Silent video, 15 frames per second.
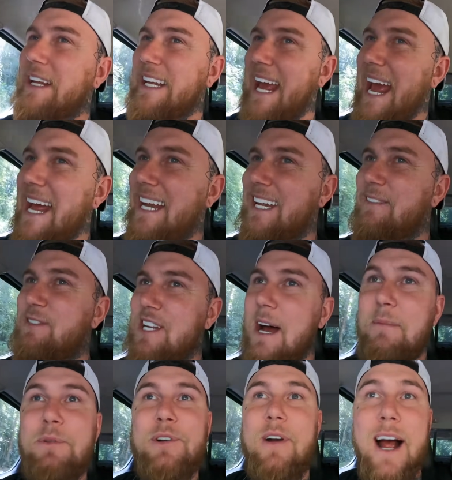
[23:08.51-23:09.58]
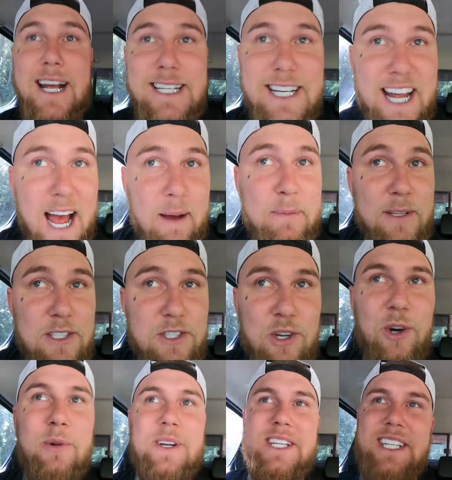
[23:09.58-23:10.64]
again if something crazy happens
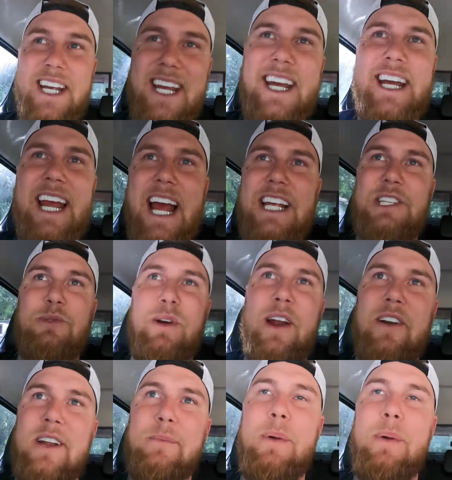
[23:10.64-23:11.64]
or we see a cassowary.